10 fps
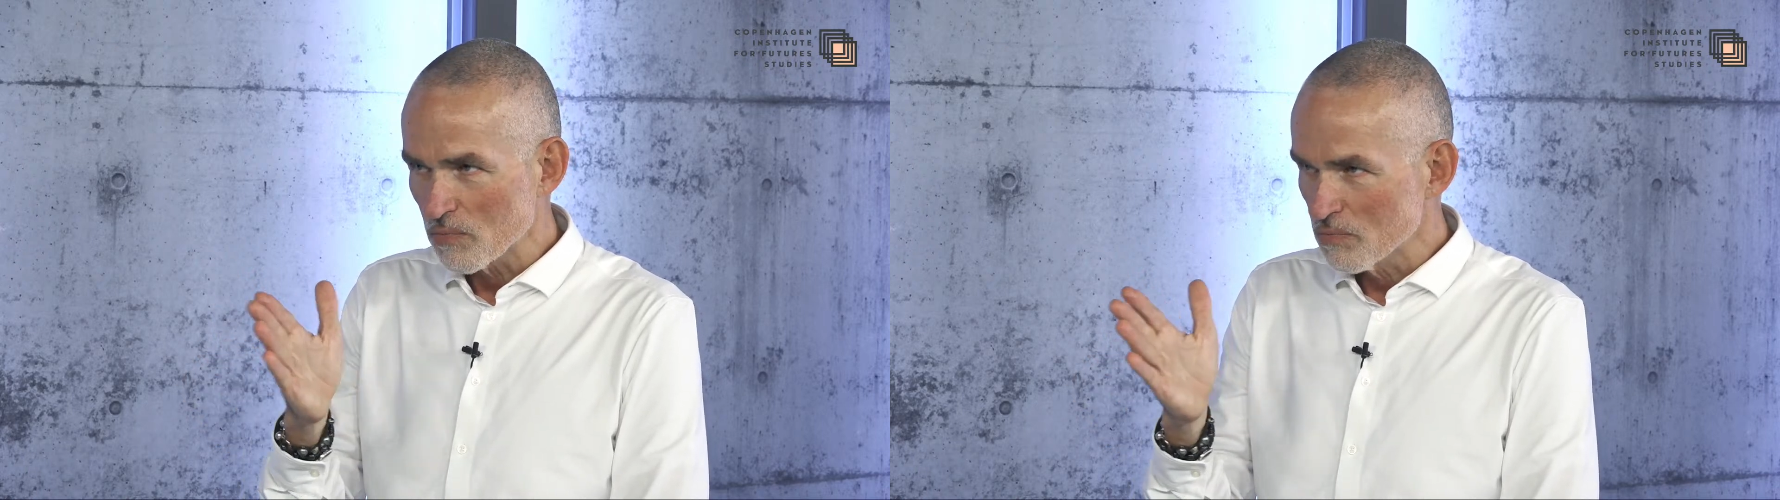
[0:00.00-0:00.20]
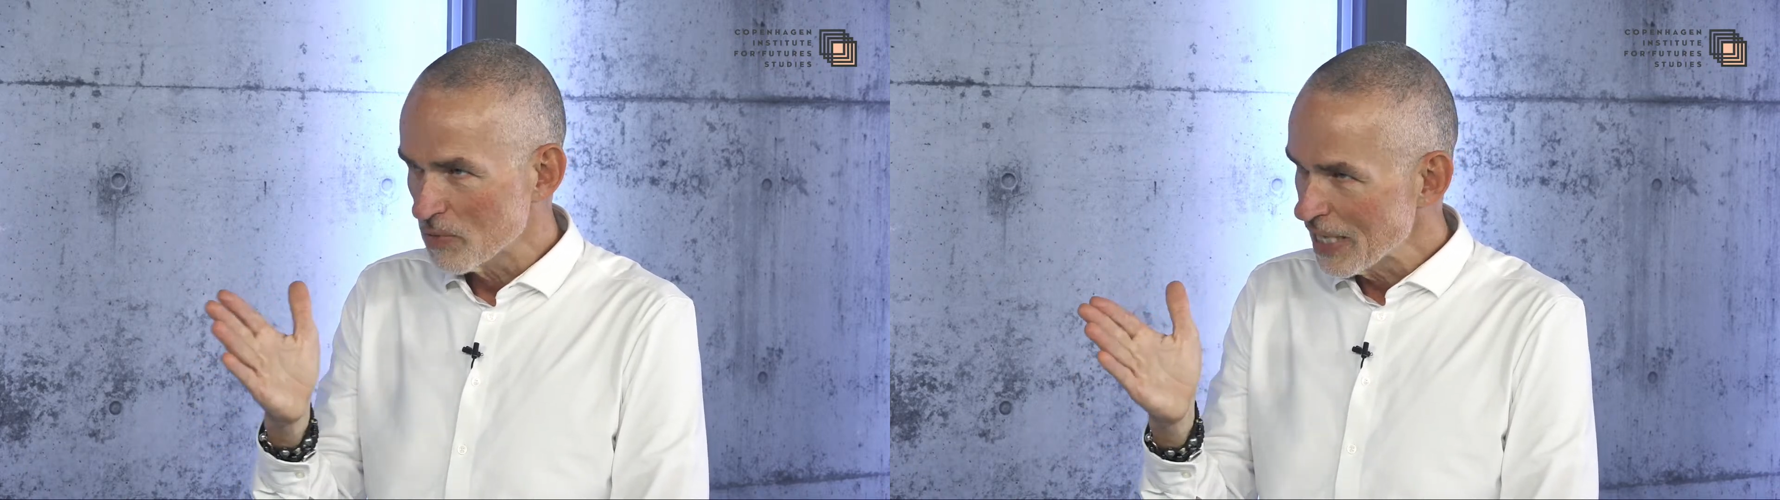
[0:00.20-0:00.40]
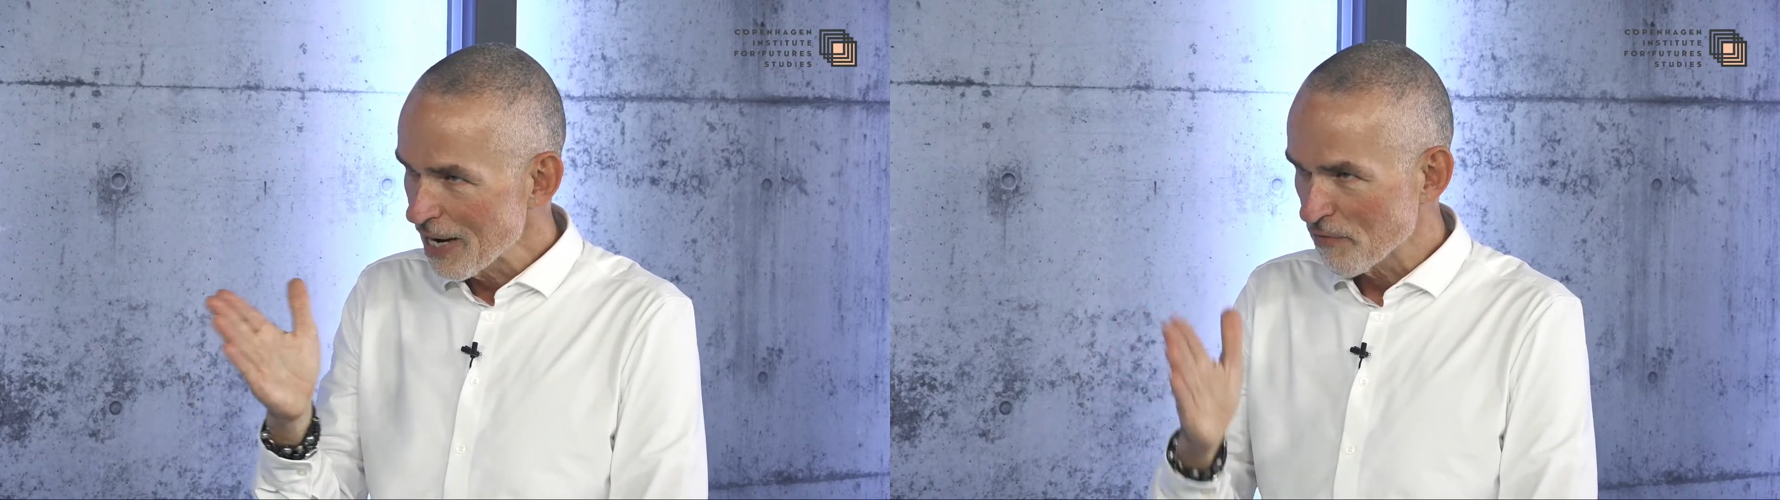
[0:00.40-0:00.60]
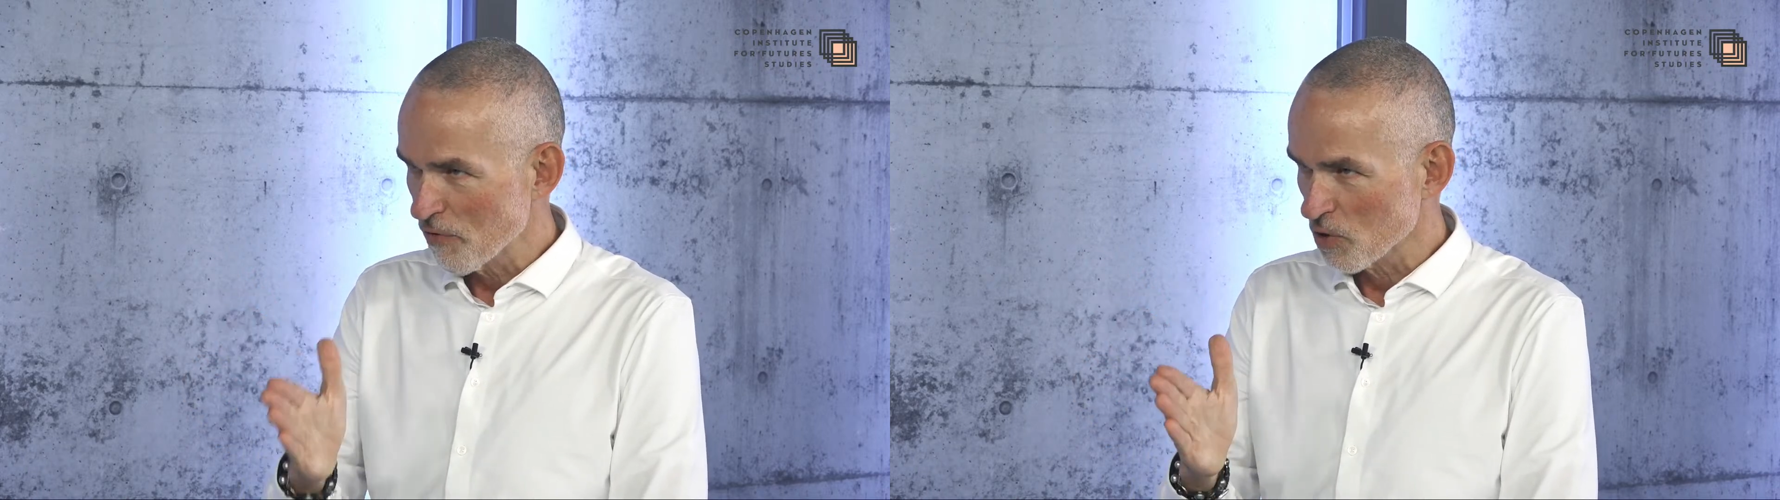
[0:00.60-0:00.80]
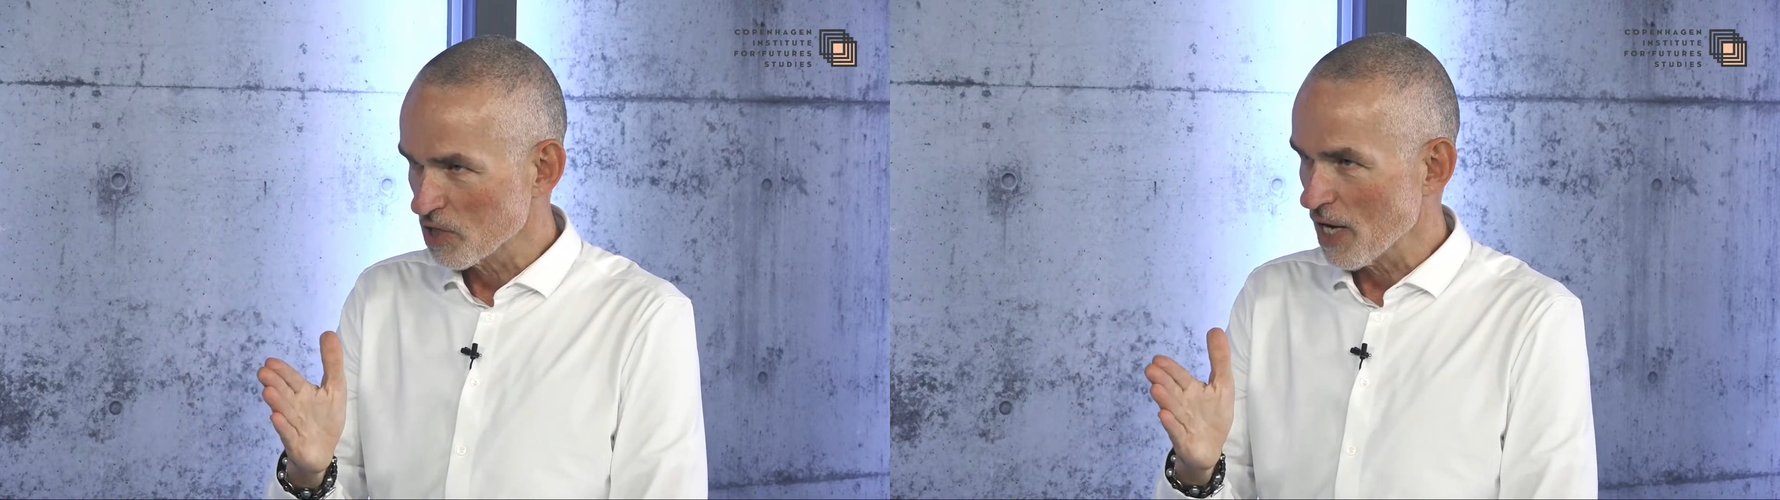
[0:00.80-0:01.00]
near
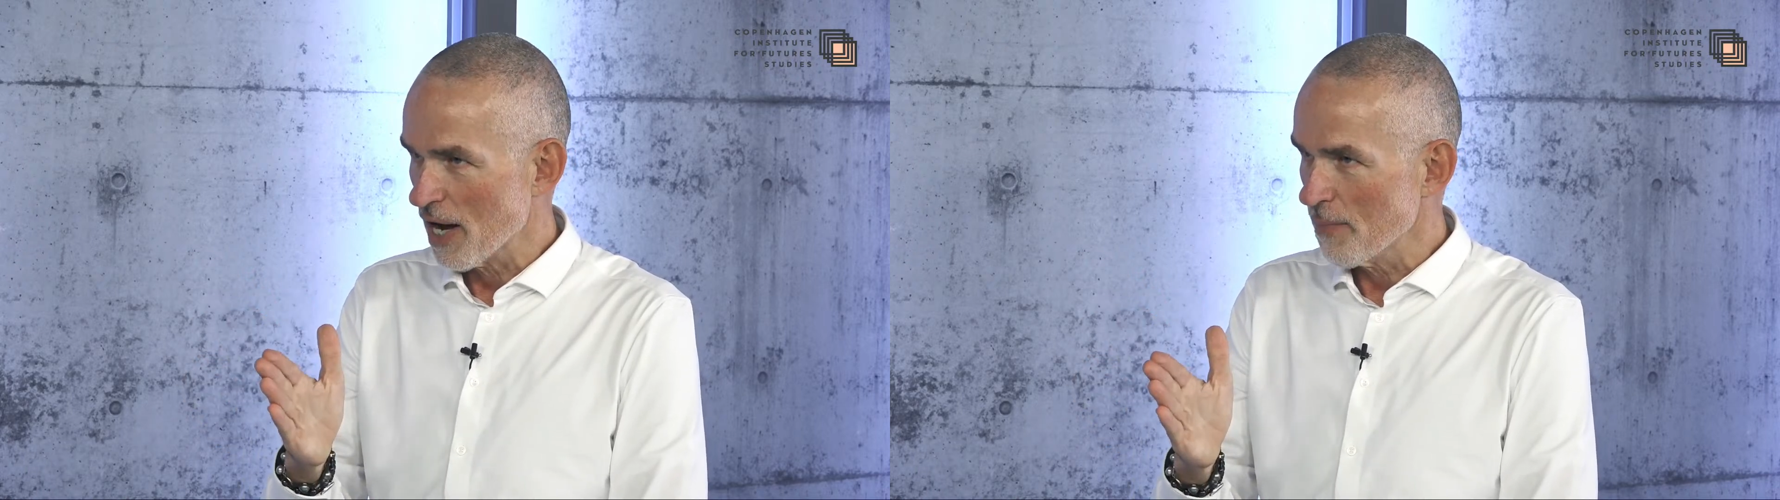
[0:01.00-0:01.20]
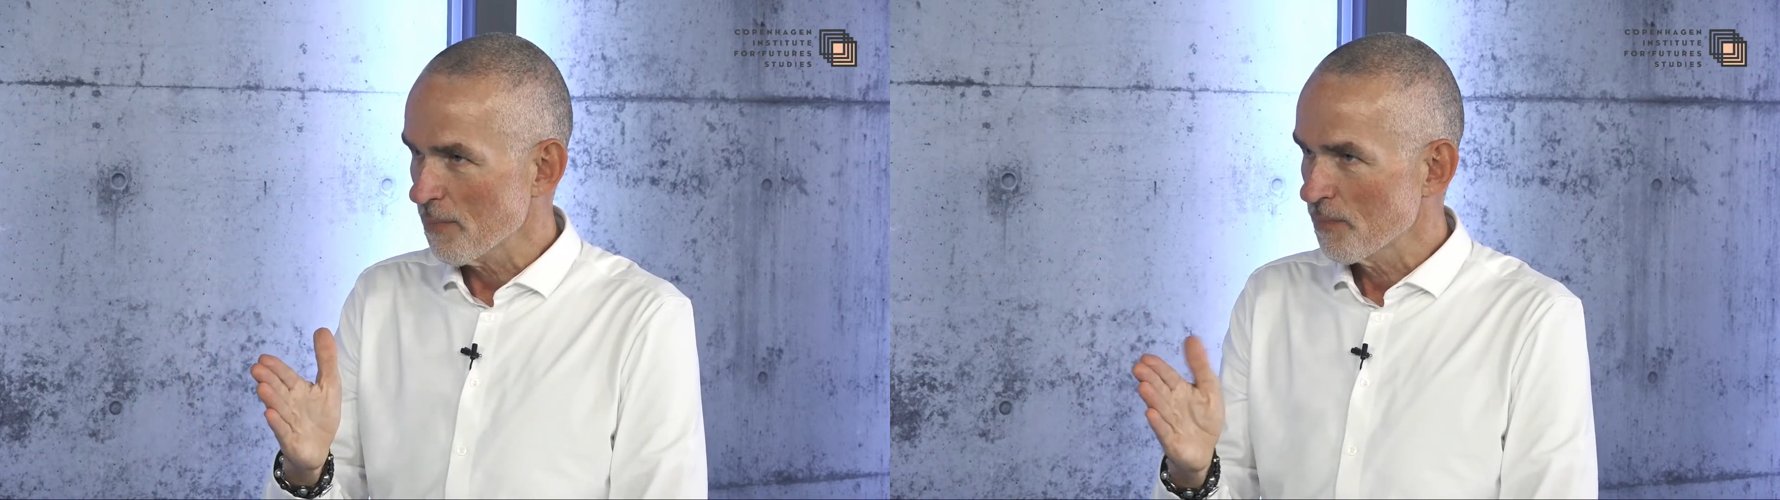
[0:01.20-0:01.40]
full-time,